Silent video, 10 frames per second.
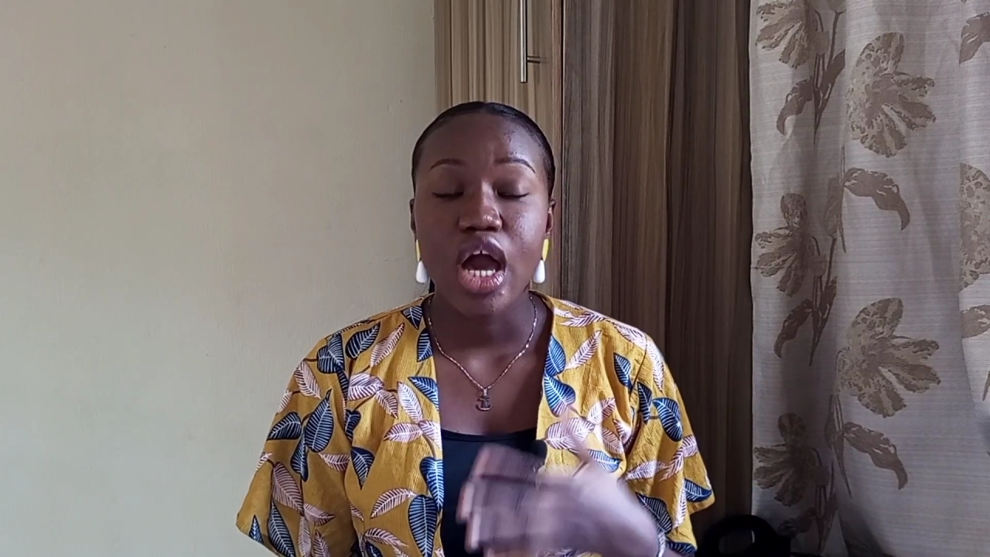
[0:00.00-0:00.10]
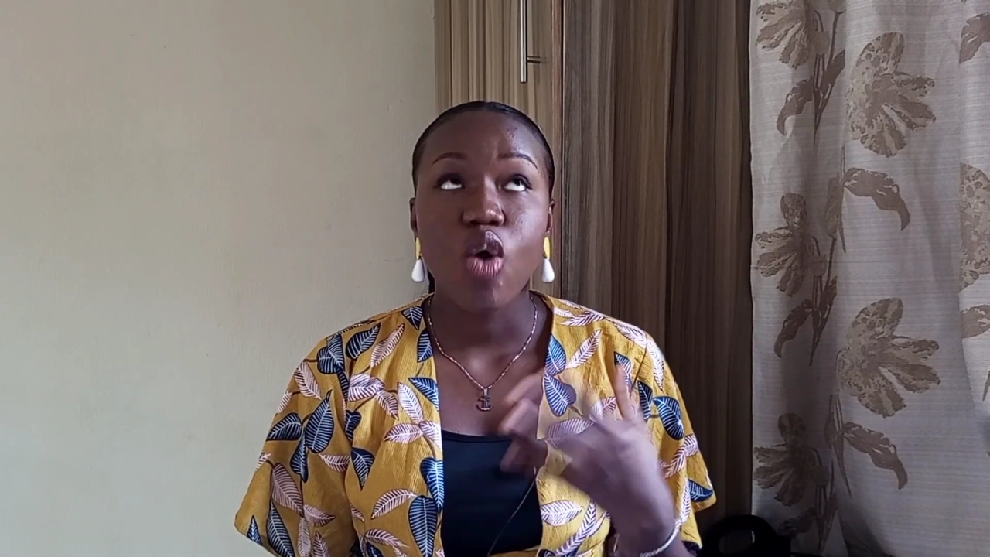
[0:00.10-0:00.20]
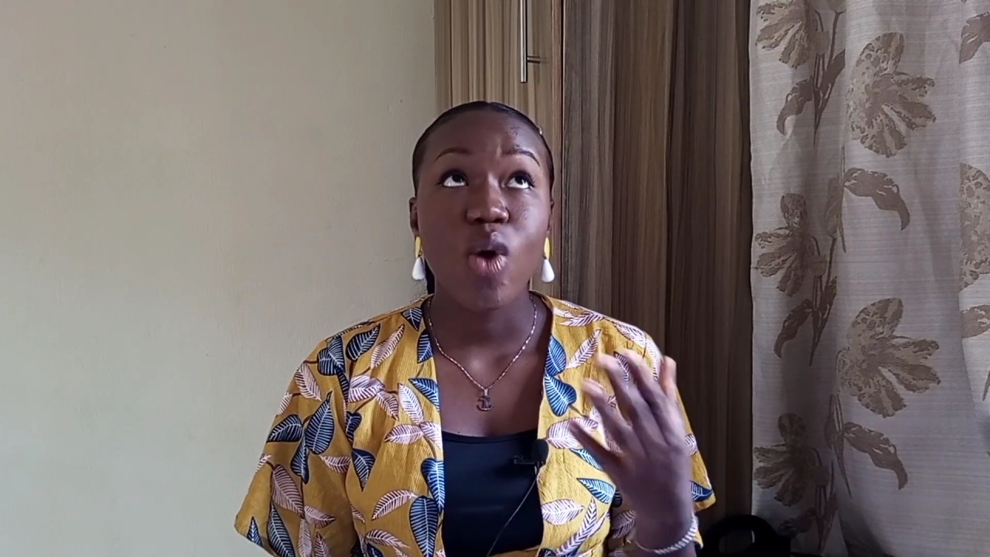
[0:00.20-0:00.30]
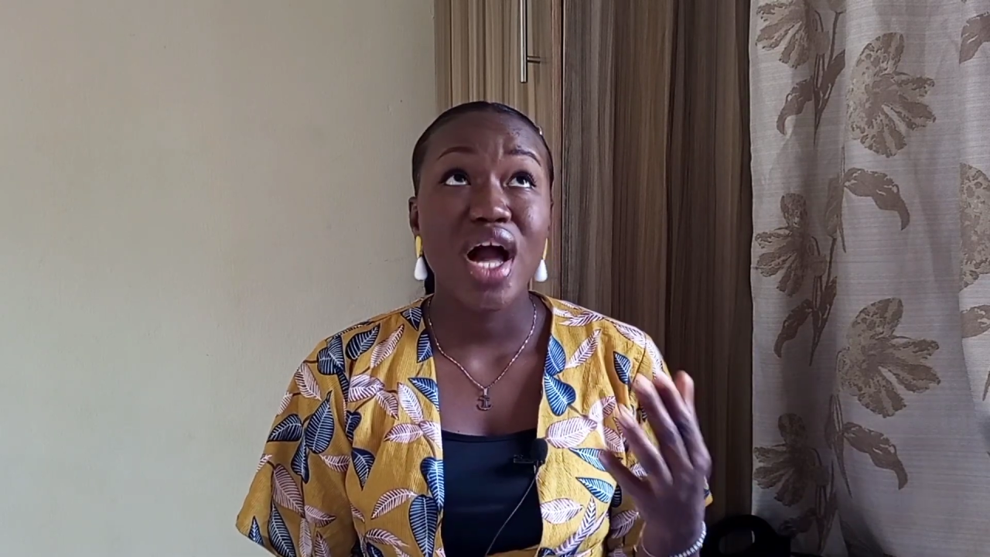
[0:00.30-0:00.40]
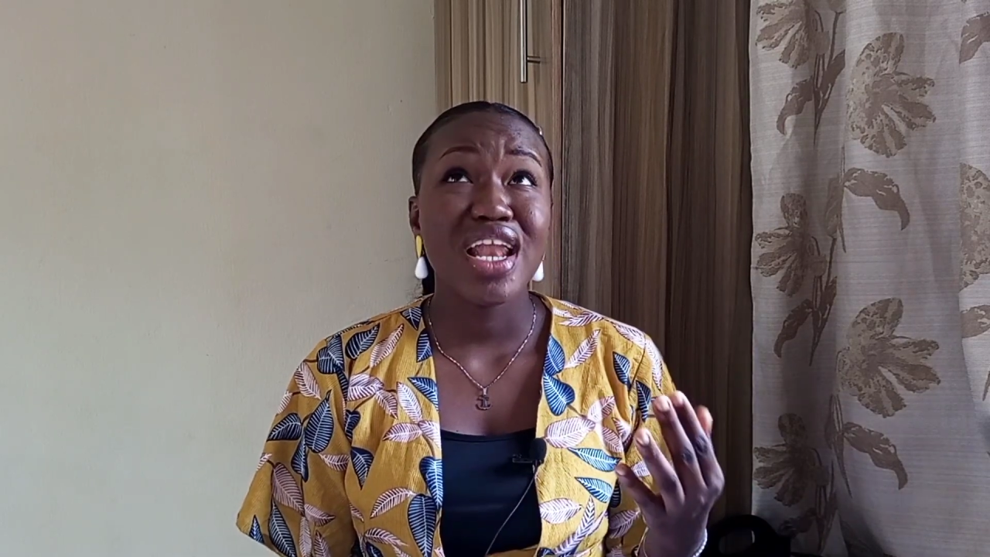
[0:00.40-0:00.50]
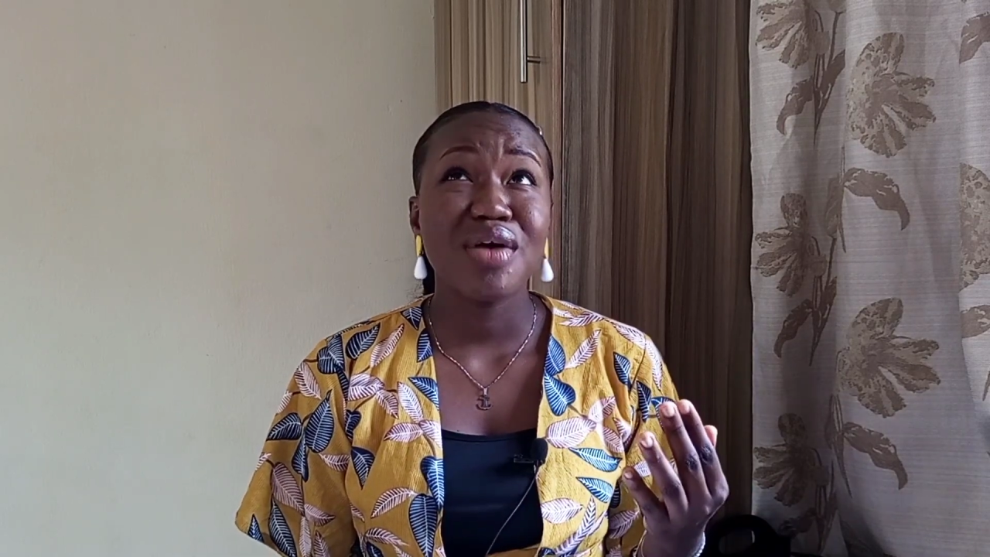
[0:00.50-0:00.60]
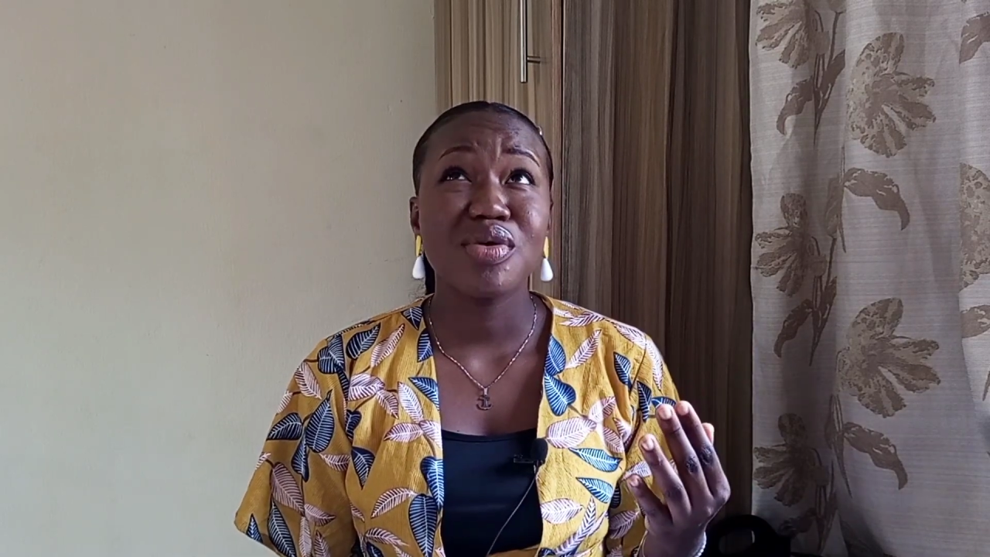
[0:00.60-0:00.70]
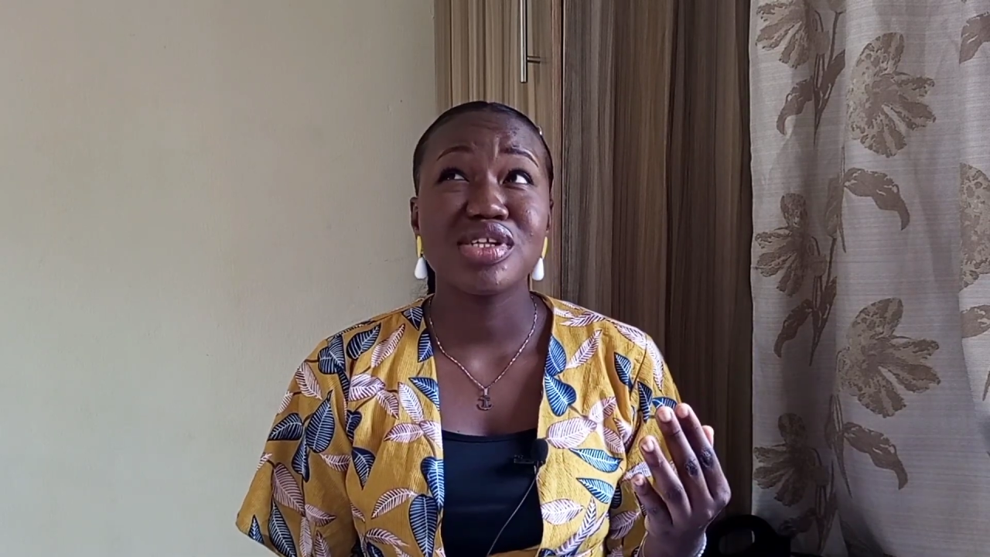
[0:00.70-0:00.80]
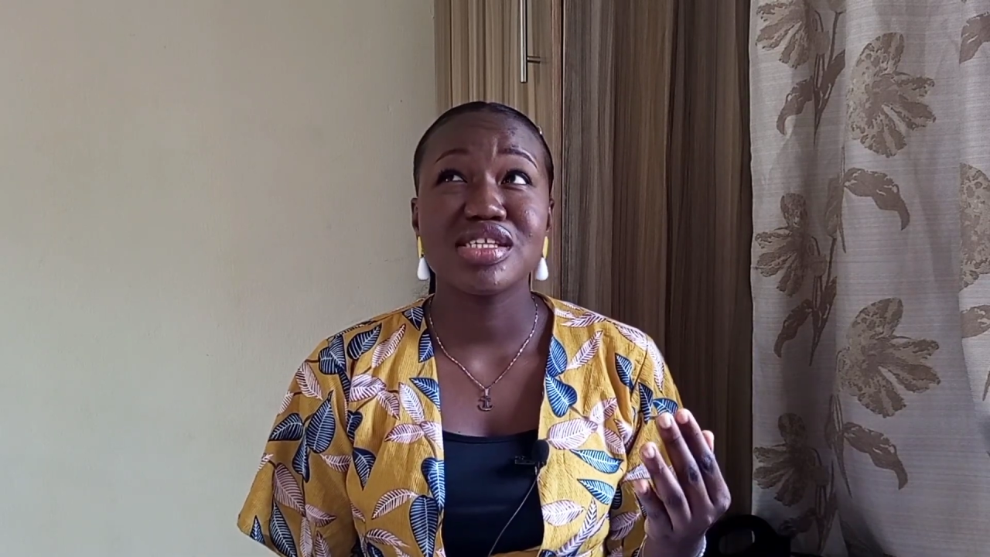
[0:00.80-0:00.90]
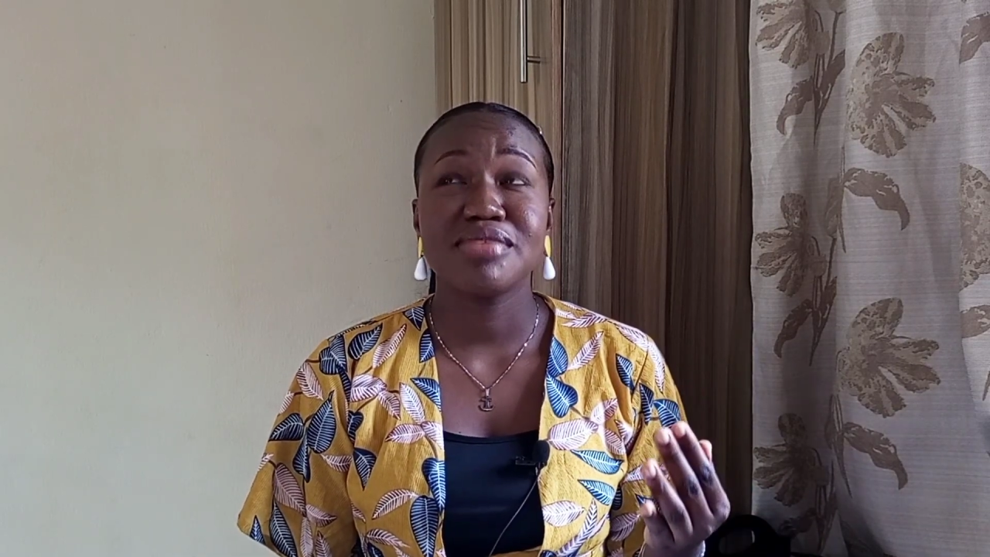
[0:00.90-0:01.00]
while I was in